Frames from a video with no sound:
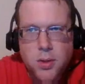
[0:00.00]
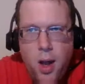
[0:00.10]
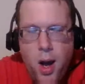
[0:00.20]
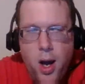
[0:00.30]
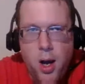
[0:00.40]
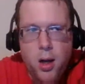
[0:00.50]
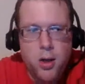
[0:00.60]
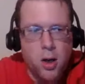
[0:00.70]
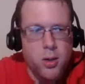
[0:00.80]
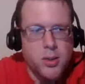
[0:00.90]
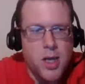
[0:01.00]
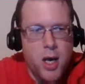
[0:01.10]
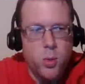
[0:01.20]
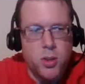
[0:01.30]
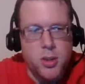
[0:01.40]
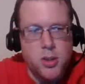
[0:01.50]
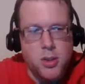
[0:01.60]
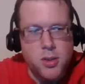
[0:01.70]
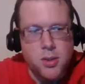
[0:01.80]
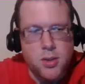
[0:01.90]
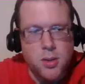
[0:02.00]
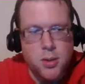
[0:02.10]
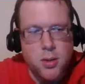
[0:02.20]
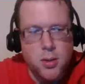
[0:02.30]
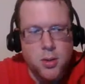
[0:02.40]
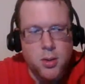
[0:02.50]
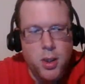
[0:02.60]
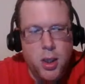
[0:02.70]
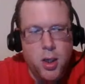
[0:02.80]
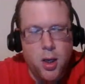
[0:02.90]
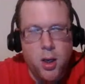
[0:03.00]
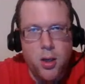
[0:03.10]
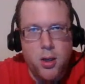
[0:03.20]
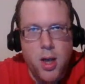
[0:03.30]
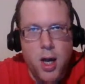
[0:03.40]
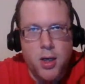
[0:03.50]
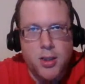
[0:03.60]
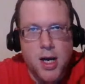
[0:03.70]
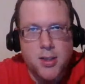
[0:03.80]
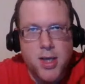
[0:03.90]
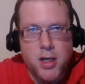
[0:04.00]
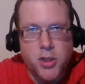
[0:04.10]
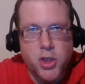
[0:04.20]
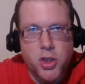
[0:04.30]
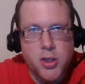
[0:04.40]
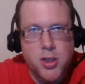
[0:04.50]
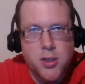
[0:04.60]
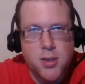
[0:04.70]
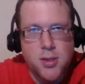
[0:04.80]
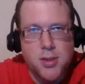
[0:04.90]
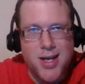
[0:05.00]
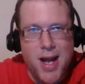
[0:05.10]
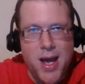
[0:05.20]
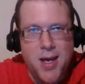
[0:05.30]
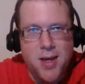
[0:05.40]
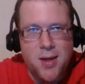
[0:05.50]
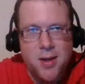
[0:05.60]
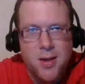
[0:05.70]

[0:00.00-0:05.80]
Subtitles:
Carlos Hyde was in a non-contact jersey today,